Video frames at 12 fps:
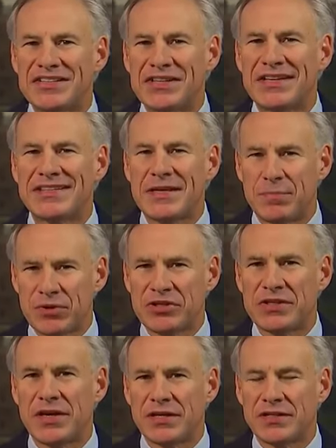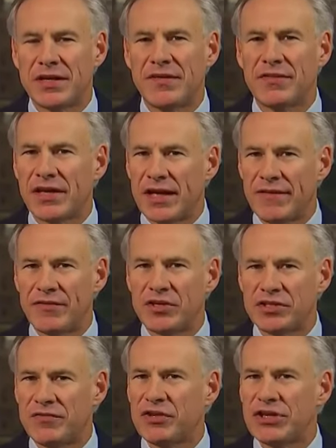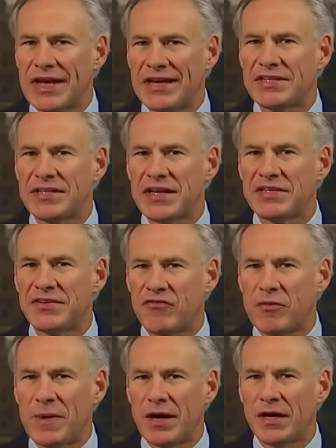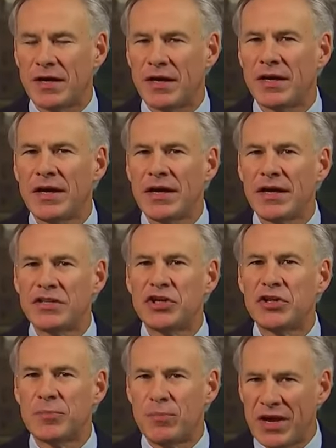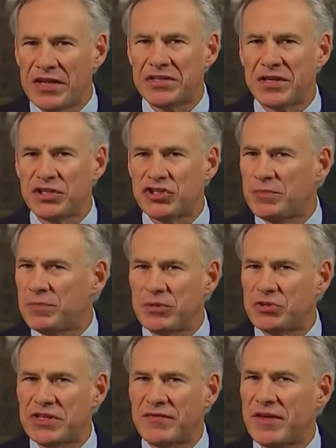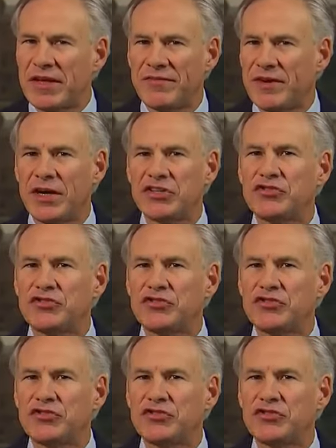60% of the governors of the United States of America. And so the president should be receiving a very